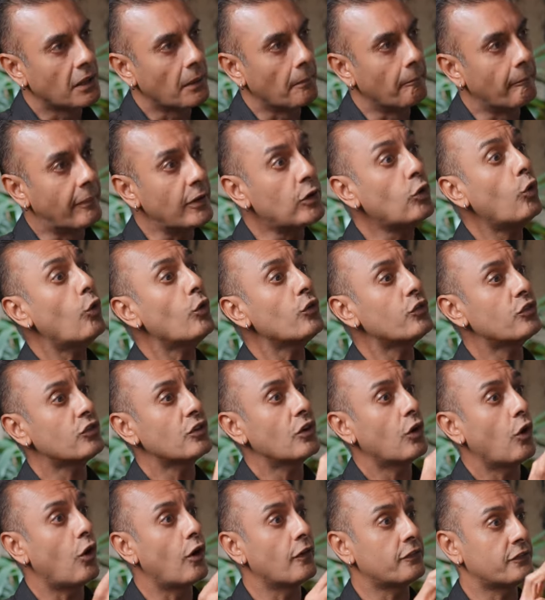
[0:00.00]

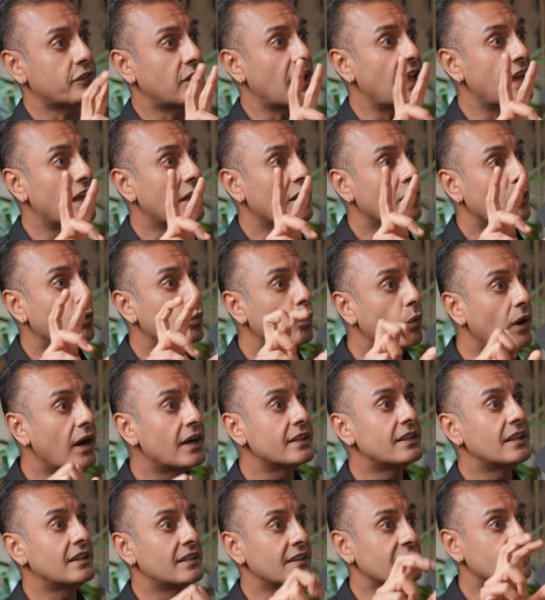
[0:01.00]
because of their
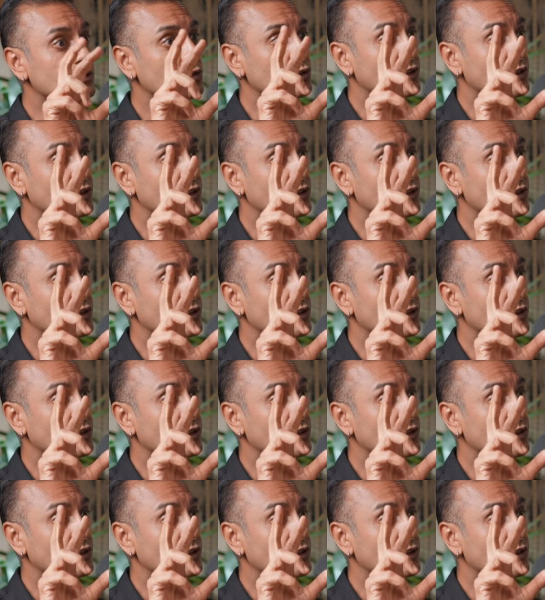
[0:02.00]
worthiness